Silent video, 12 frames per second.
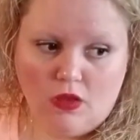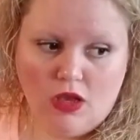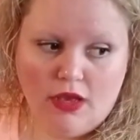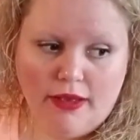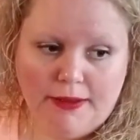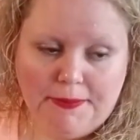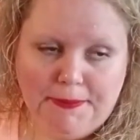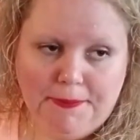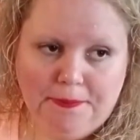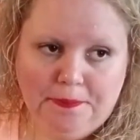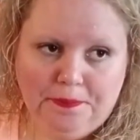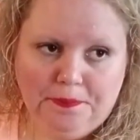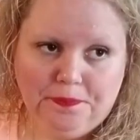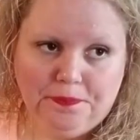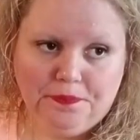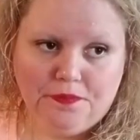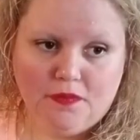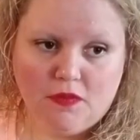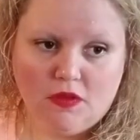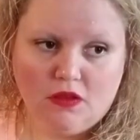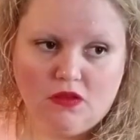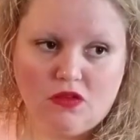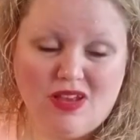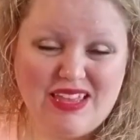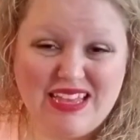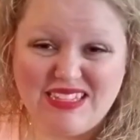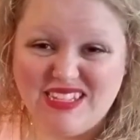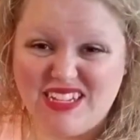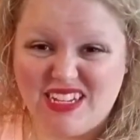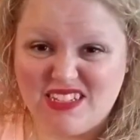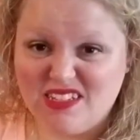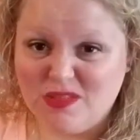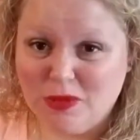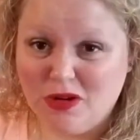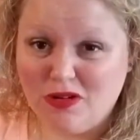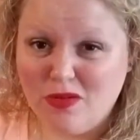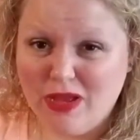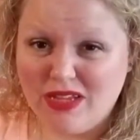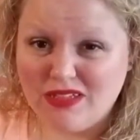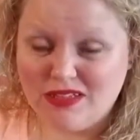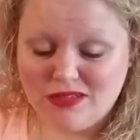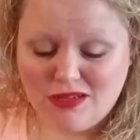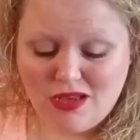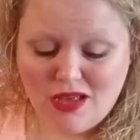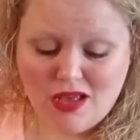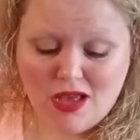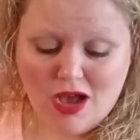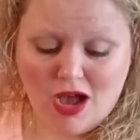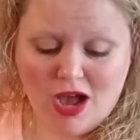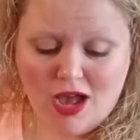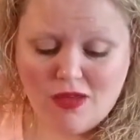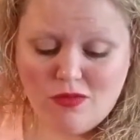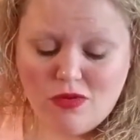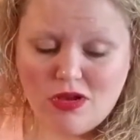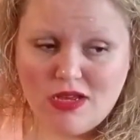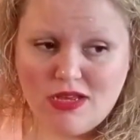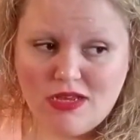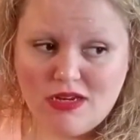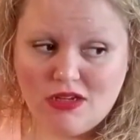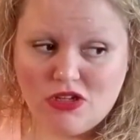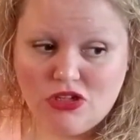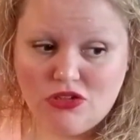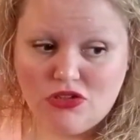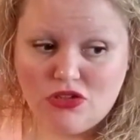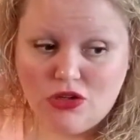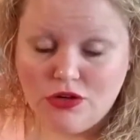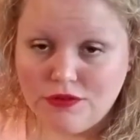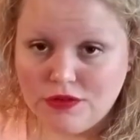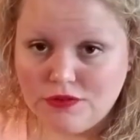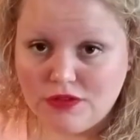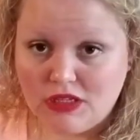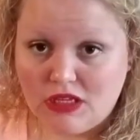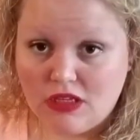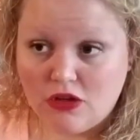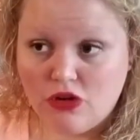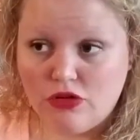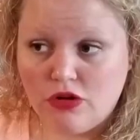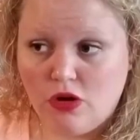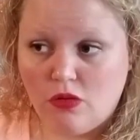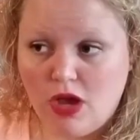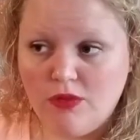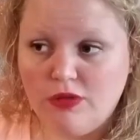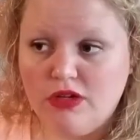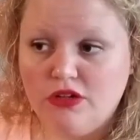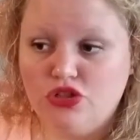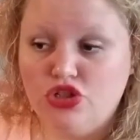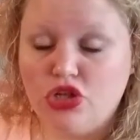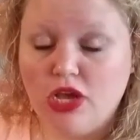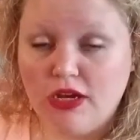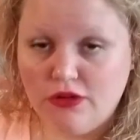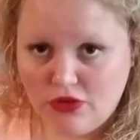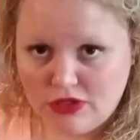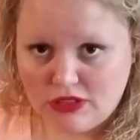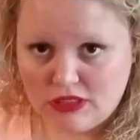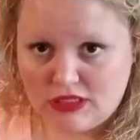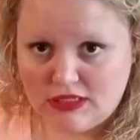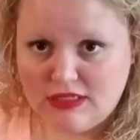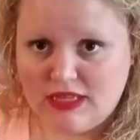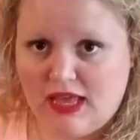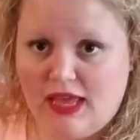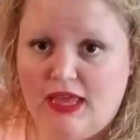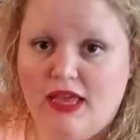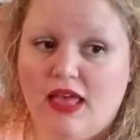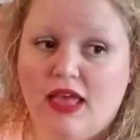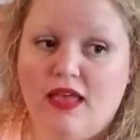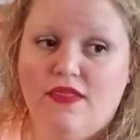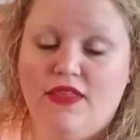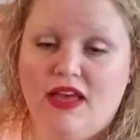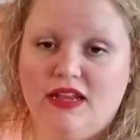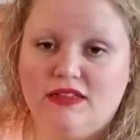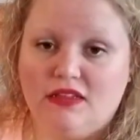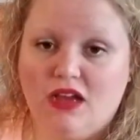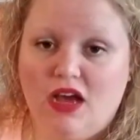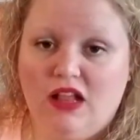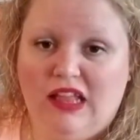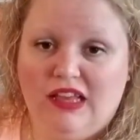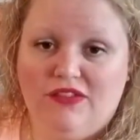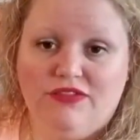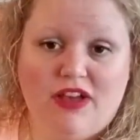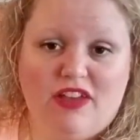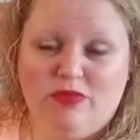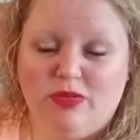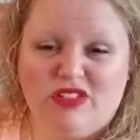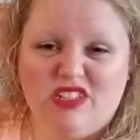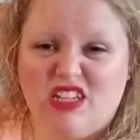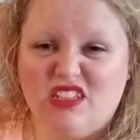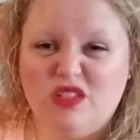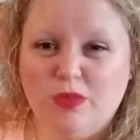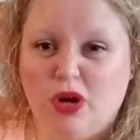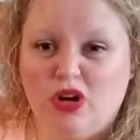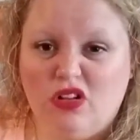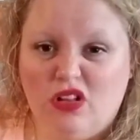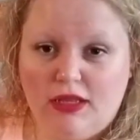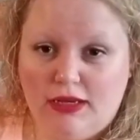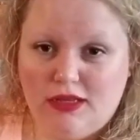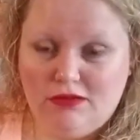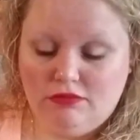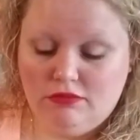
so I guess it is a sparkle base? I would conservatively, or no, I would generously say that it's got like a 5% sparkle in it.